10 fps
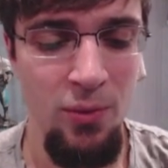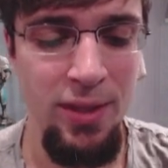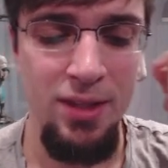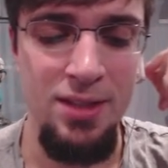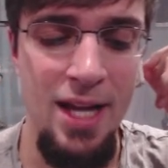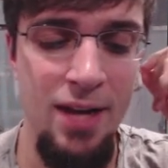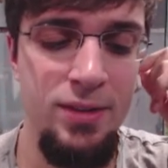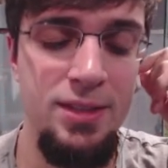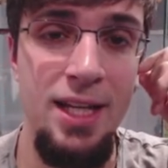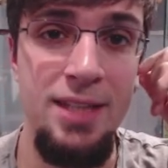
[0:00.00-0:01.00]
We got the
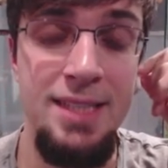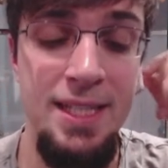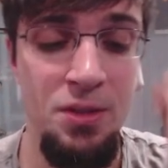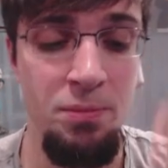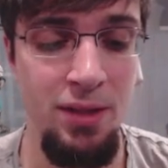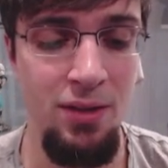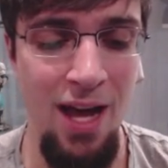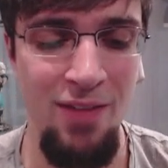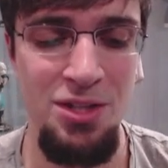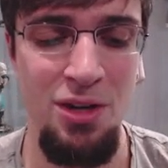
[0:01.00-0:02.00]
Terence and Tinkerbell
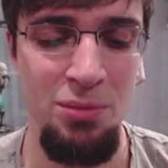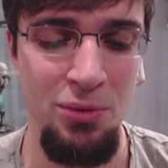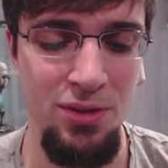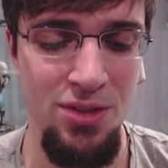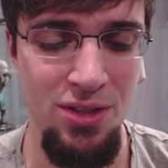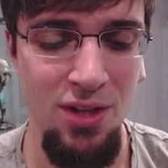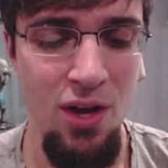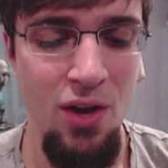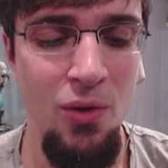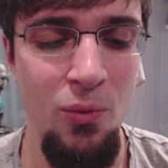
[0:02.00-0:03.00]
avatar boards,
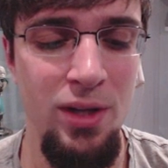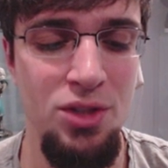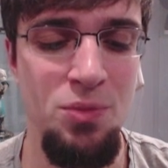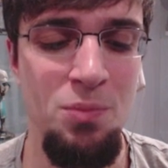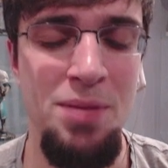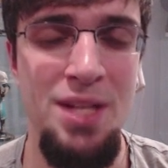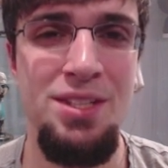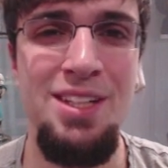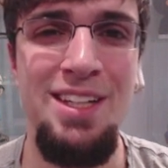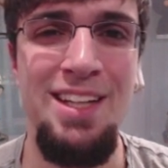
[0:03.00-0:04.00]
which
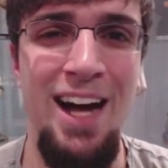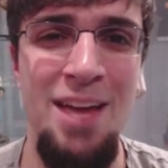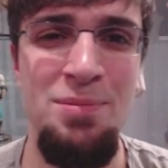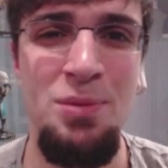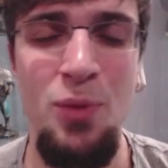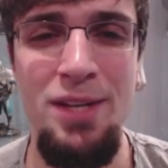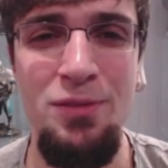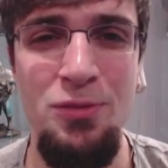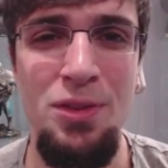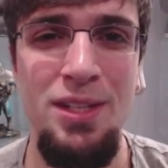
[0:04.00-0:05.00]
basically I have been
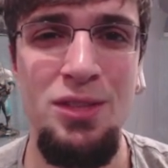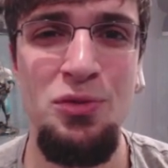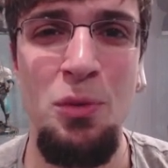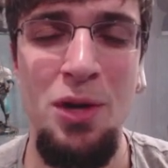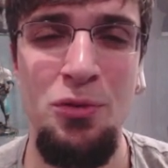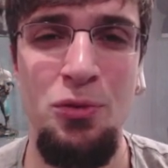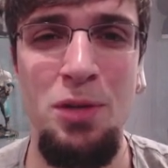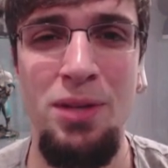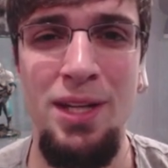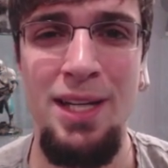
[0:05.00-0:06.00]
waiting for this for my
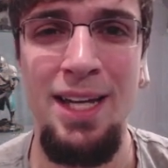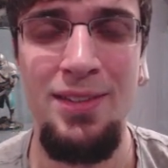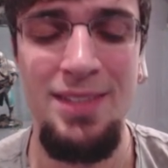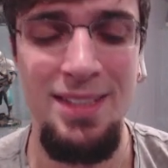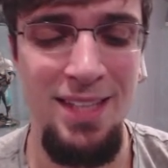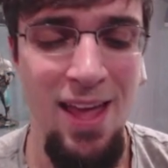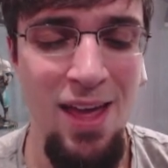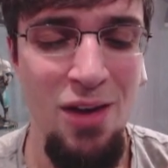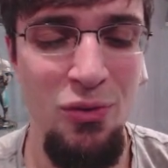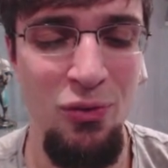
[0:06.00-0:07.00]
free-to-play account
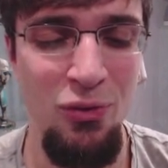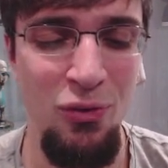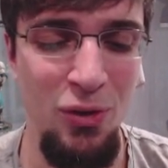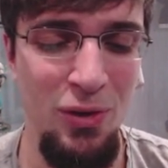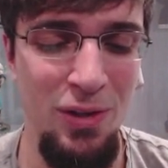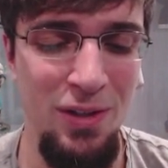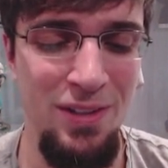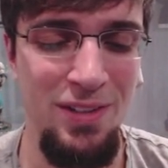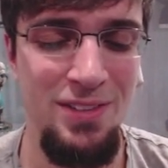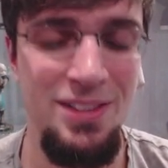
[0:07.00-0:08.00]

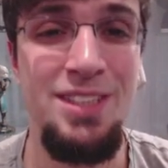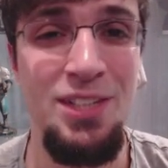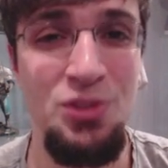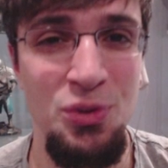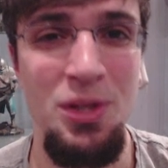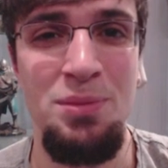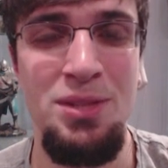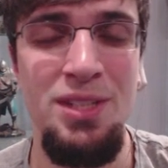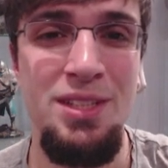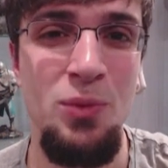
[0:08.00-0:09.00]
for since I screwed up,
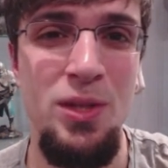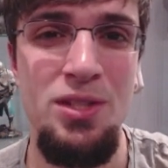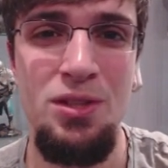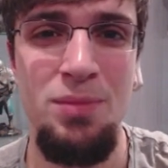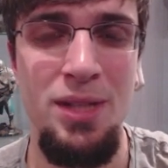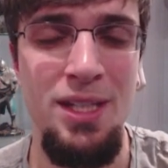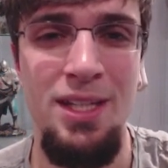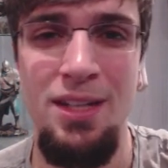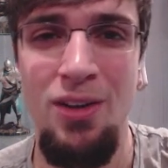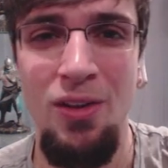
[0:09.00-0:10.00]
since the Winter
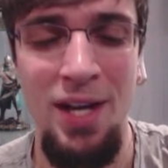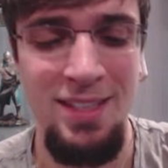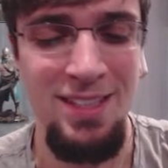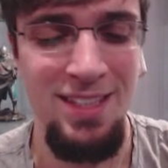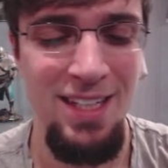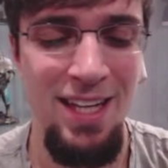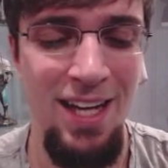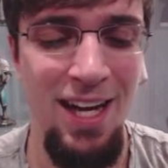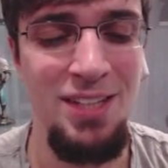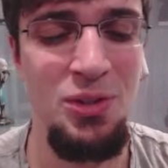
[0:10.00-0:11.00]
Mickey and all that.
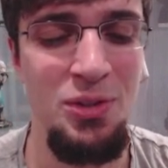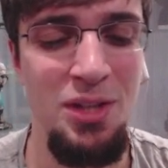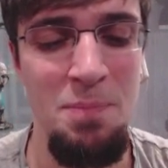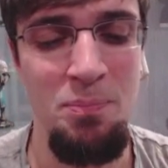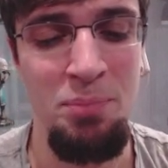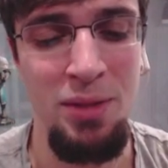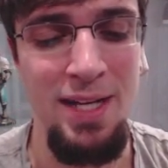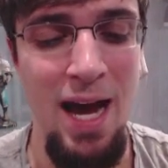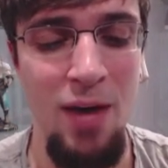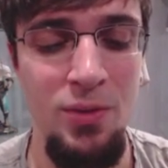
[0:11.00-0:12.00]
I screwed up, but
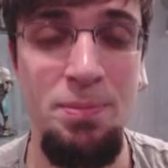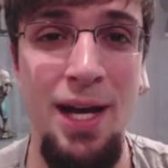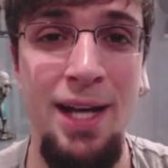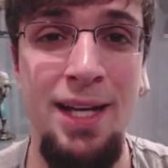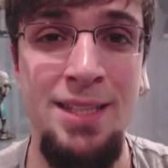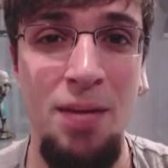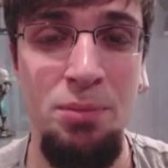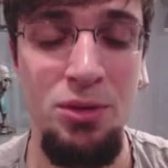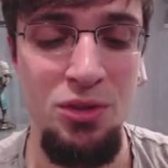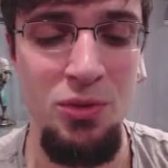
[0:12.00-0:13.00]
now it's back.
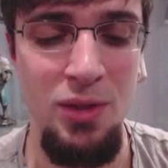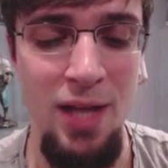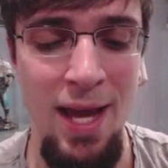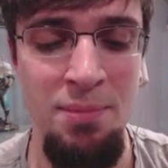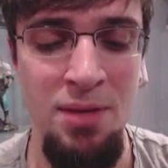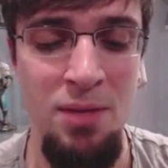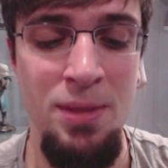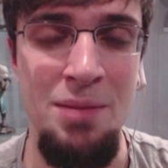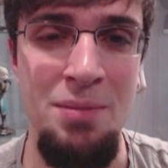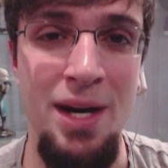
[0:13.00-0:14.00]
Attack Boost 2 and
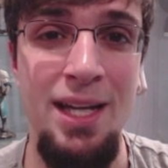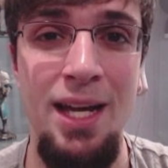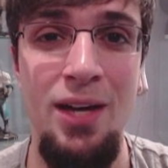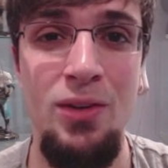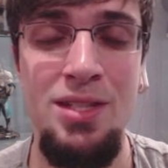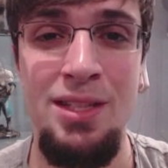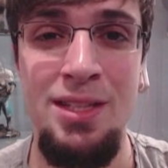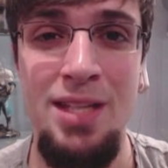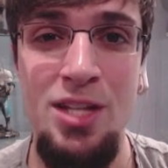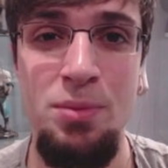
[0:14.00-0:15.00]
APP. My account
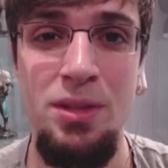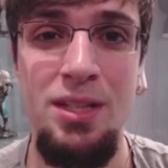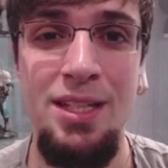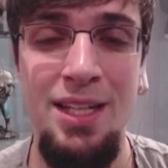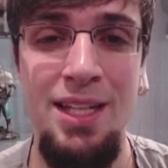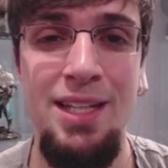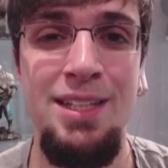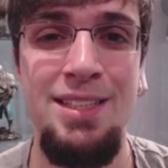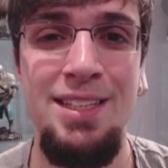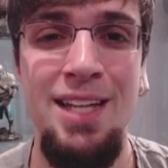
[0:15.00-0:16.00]
desperately
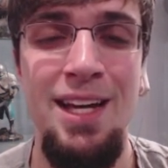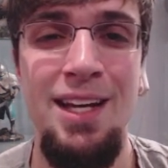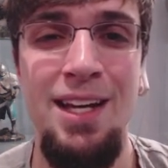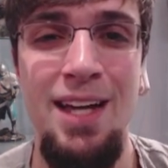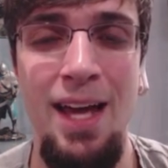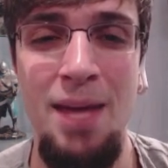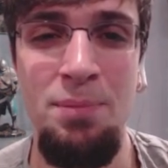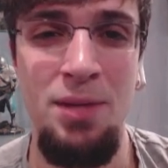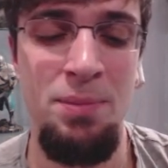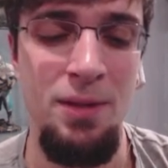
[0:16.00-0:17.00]
needs
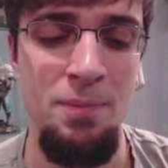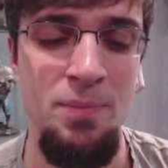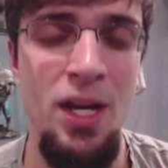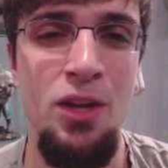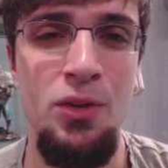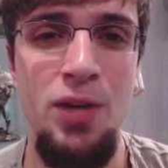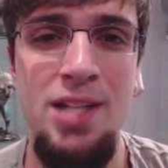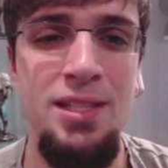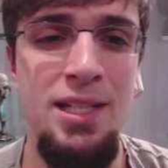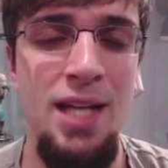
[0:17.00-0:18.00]
APP. You
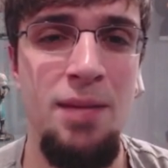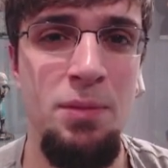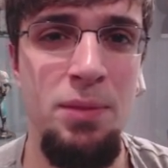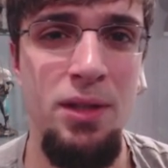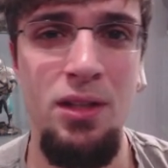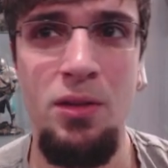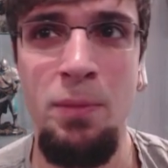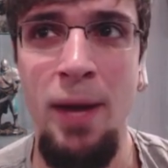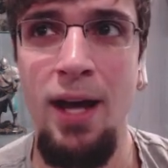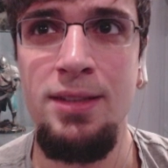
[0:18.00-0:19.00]
guys need APP
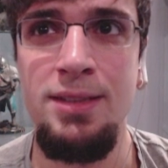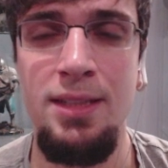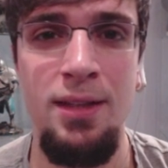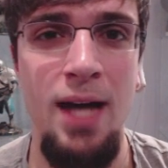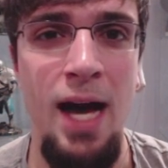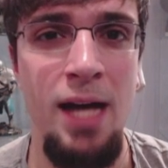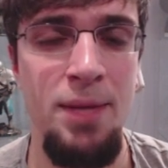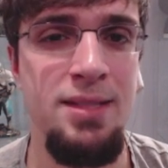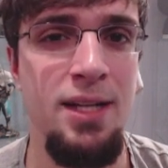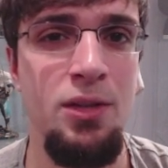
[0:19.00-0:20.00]
to pass the
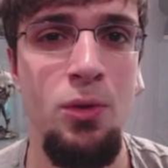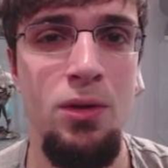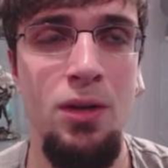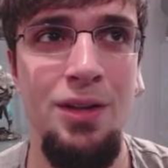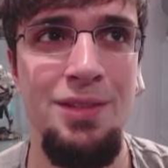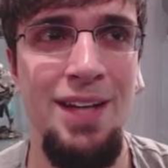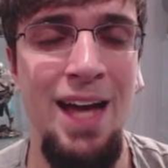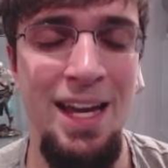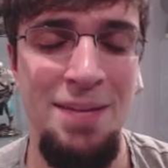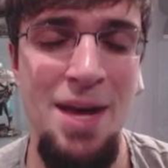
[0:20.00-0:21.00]
Adamantite Core,
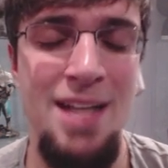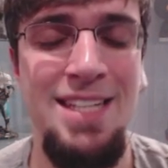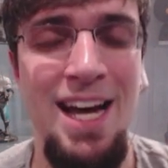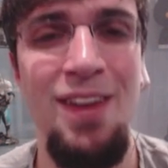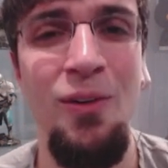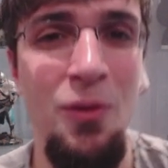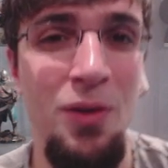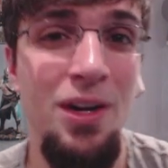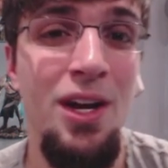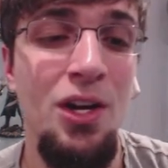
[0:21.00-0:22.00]
Adamantite
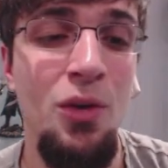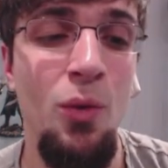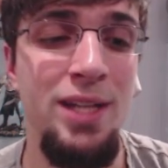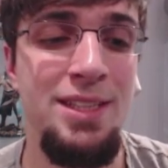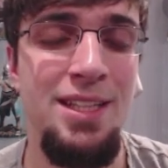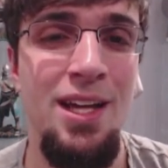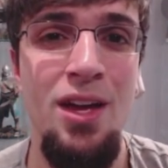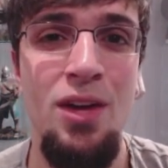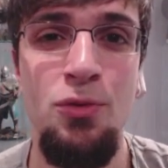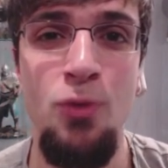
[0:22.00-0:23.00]
Ore quest
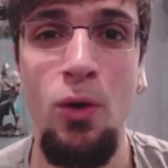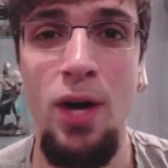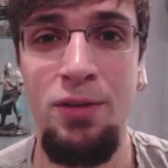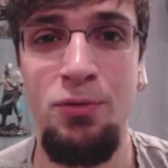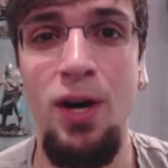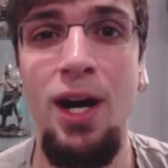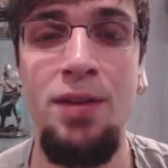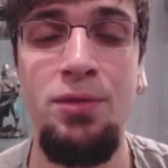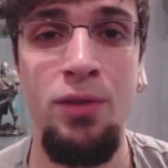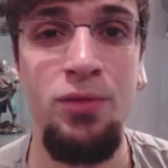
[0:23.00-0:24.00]
4 and
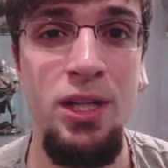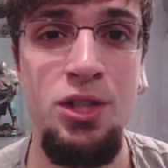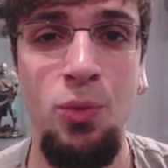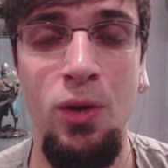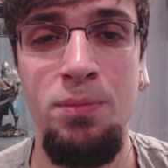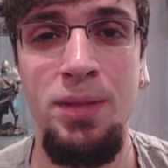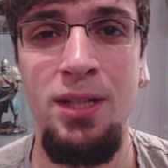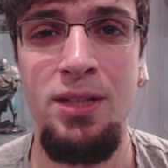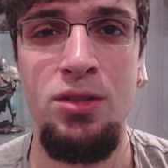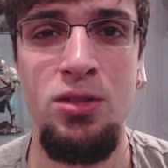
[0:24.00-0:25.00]
5 of each one
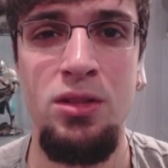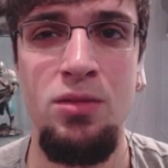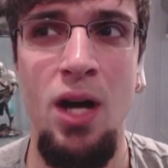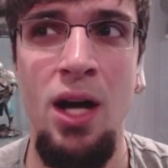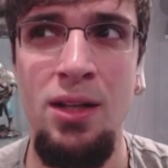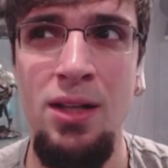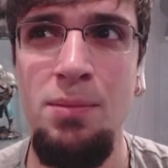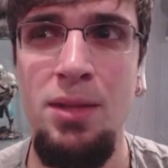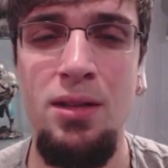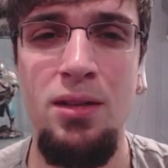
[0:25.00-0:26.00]
because there's a
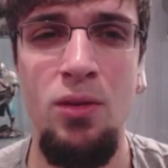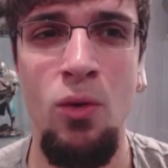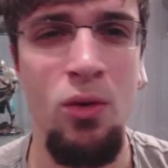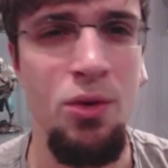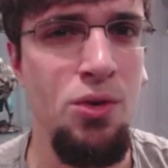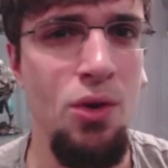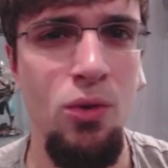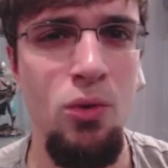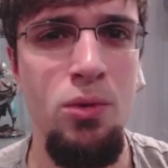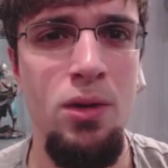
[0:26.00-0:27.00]
limit or
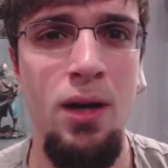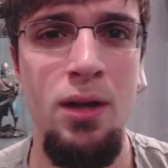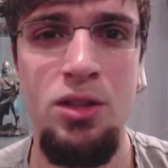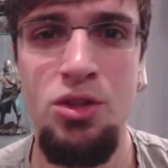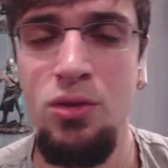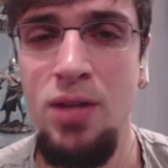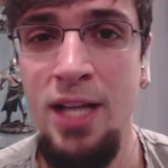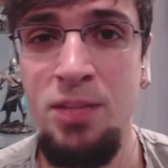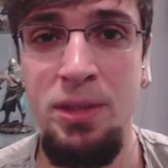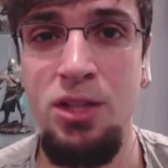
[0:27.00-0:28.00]
no
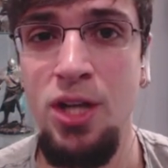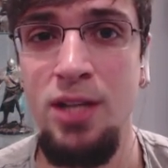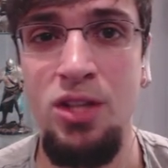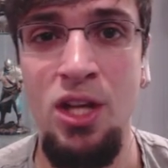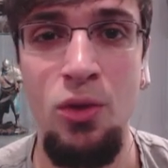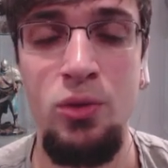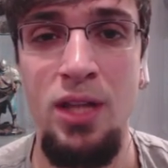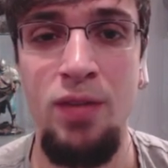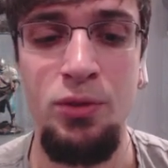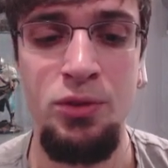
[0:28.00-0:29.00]
SP chest in those
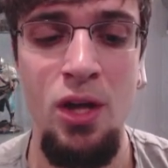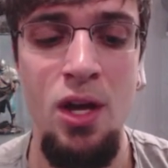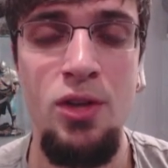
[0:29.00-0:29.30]
levels.